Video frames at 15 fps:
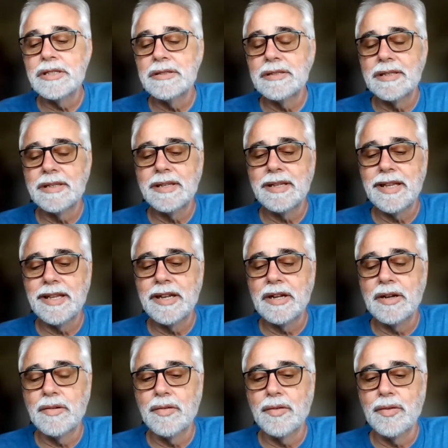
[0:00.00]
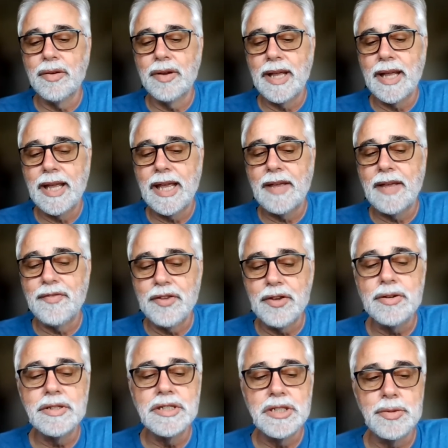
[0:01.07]
if you can, you
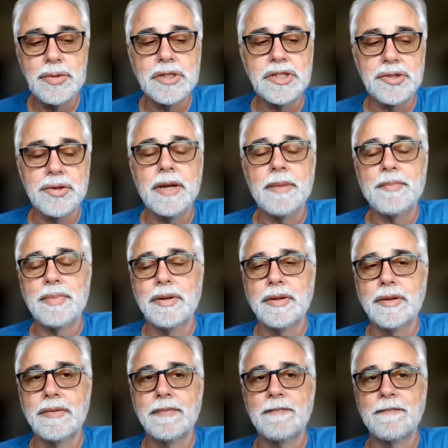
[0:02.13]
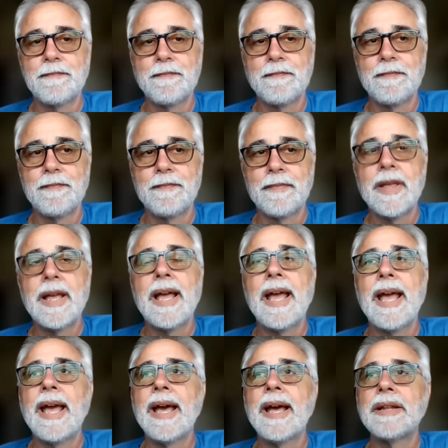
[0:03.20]
know, if you can do a trip,
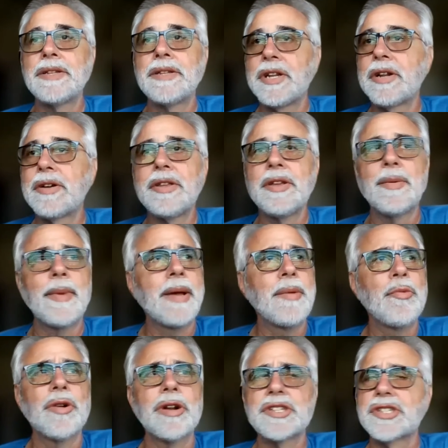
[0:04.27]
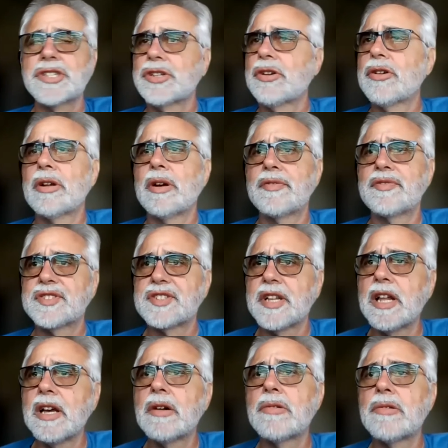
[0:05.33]
and you know, you might want to
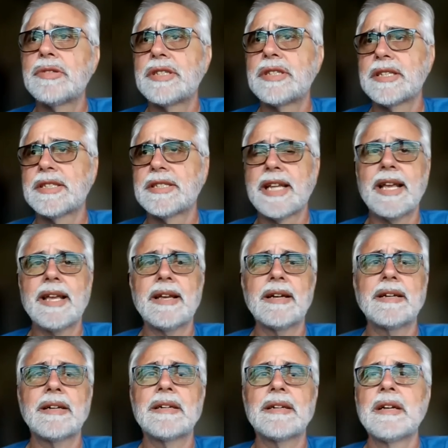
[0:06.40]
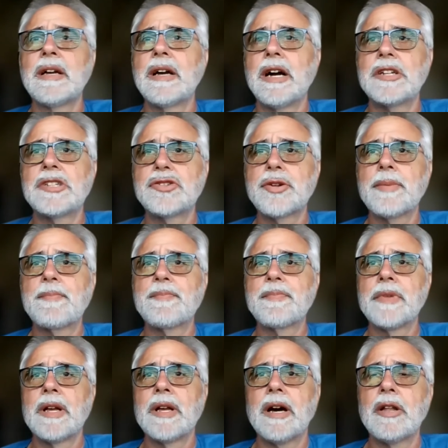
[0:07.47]
start off slow. Just take a
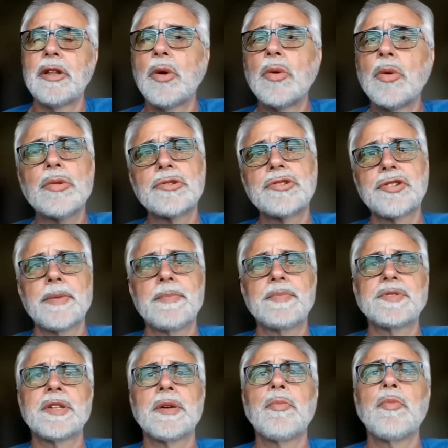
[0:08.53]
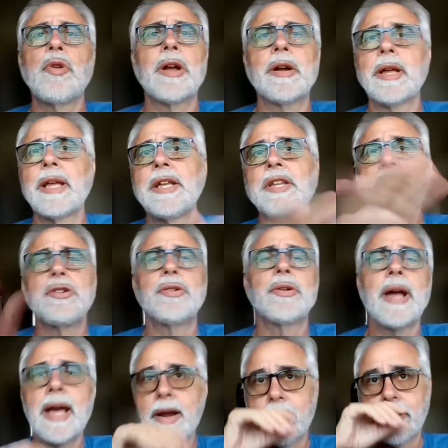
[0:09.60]
a trip, a local trip
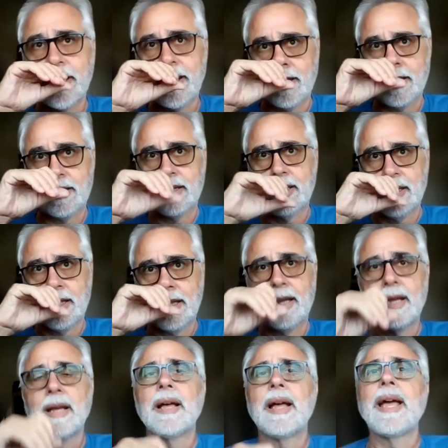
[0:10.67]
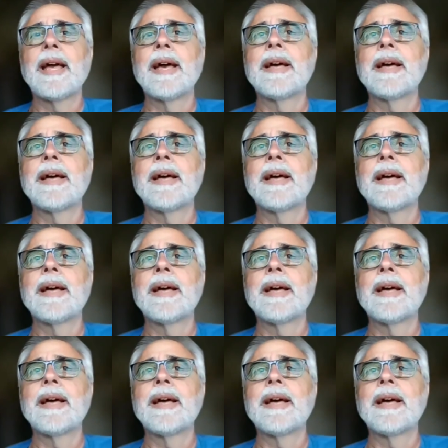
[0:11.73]
somewhere in your area,